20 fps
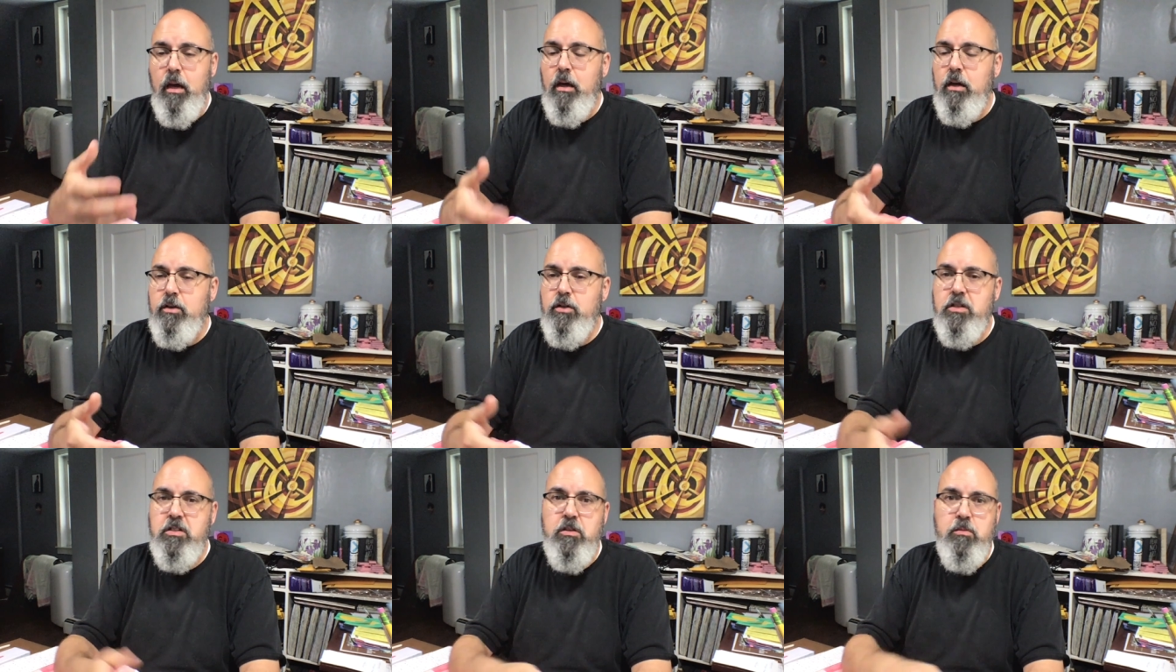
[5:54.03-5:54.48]

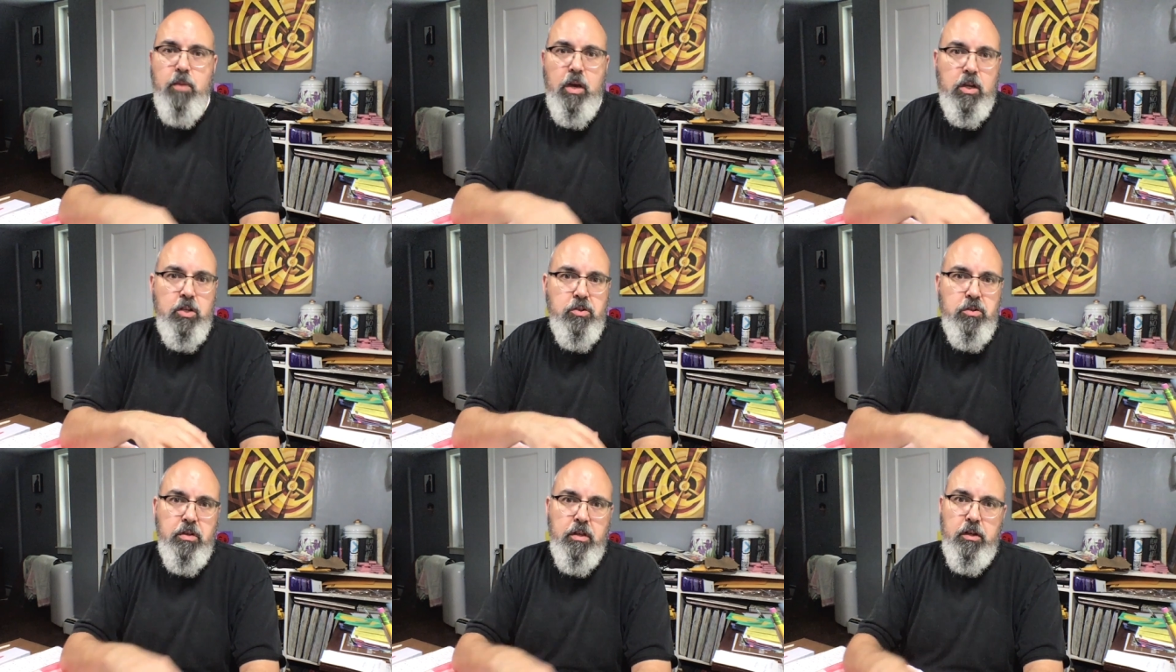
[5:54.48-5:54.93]
just to make
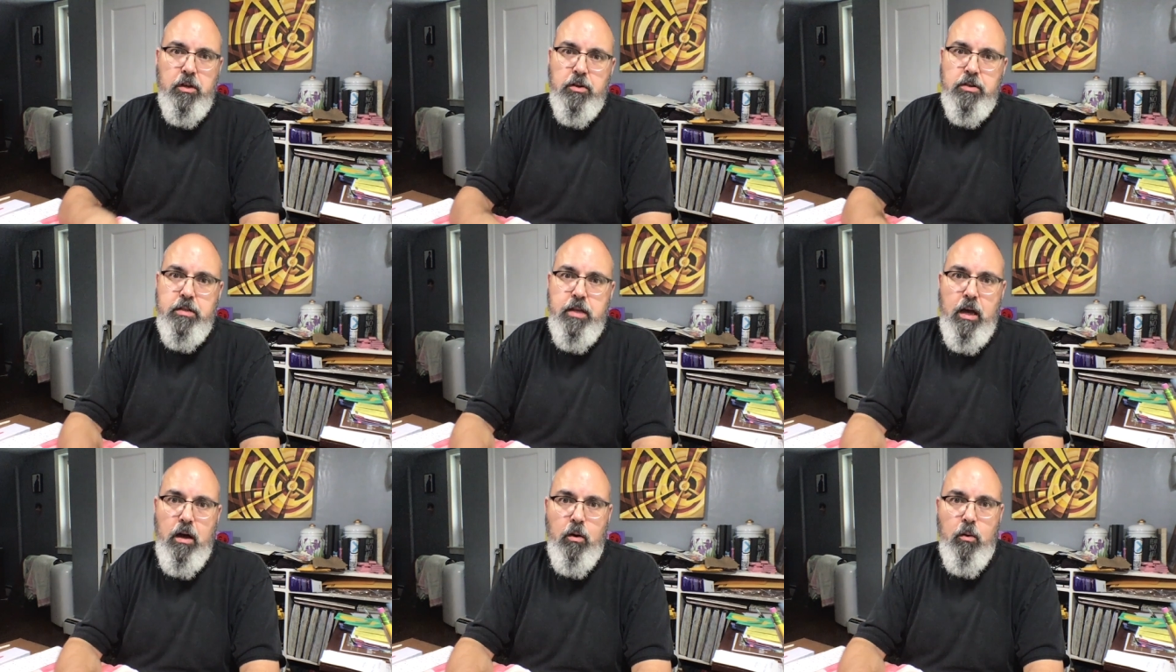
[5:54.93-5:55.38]
sure that your
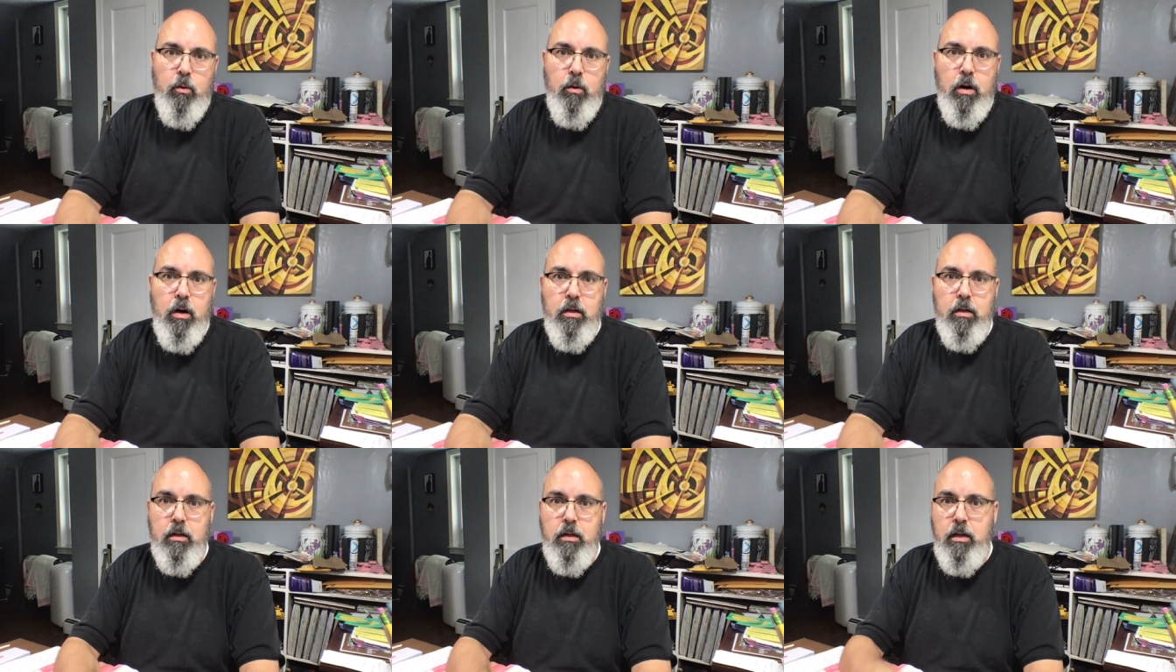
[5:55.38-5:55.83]
sound
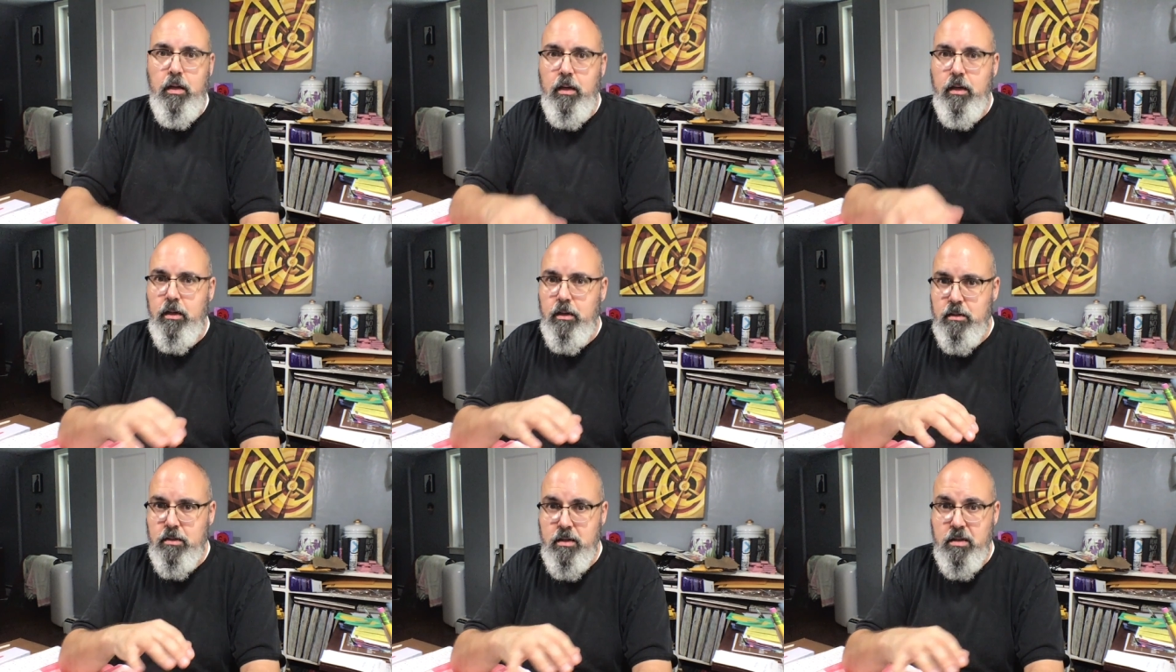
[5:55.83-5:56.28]
quality
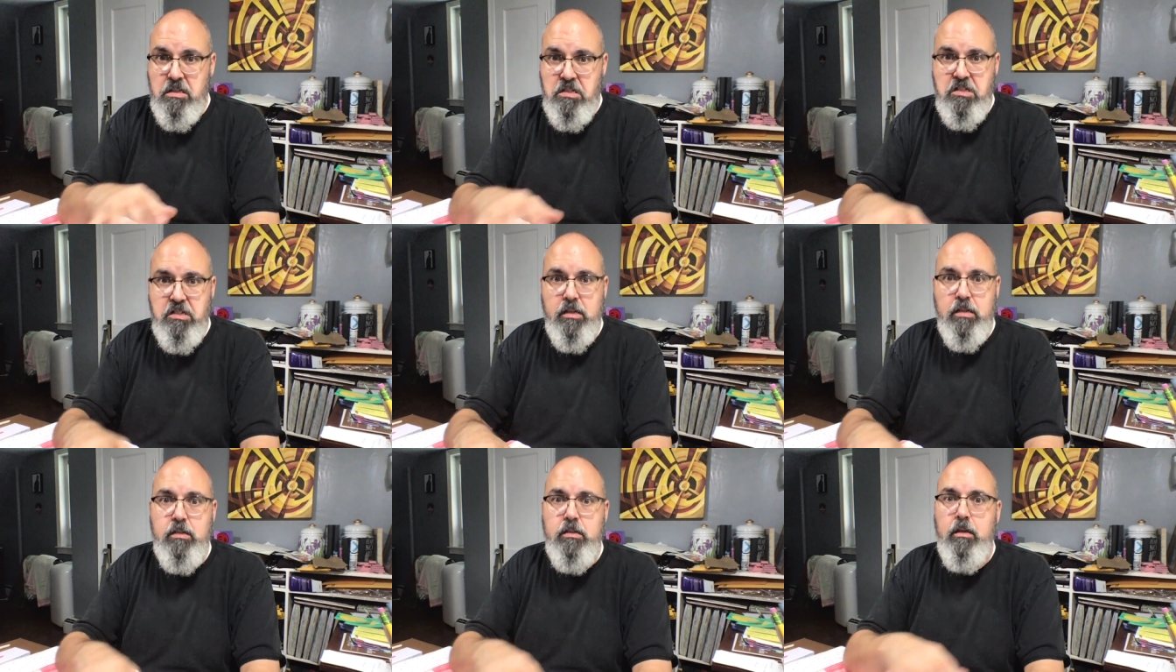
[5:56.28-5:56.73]
is
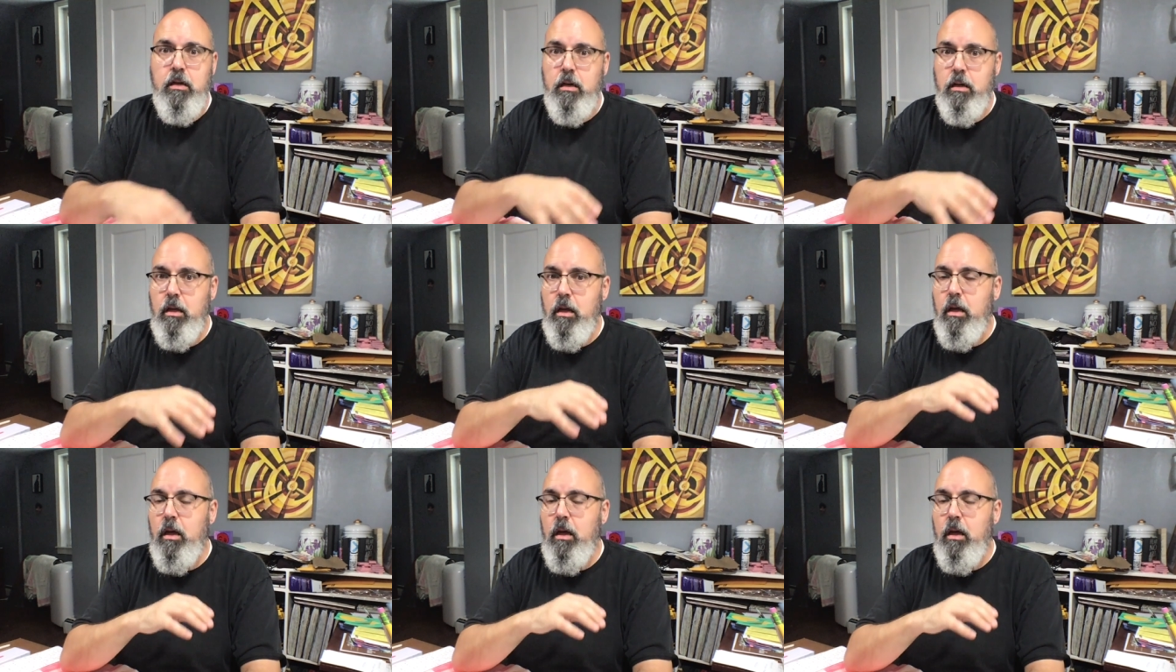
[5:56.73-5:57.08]
consistent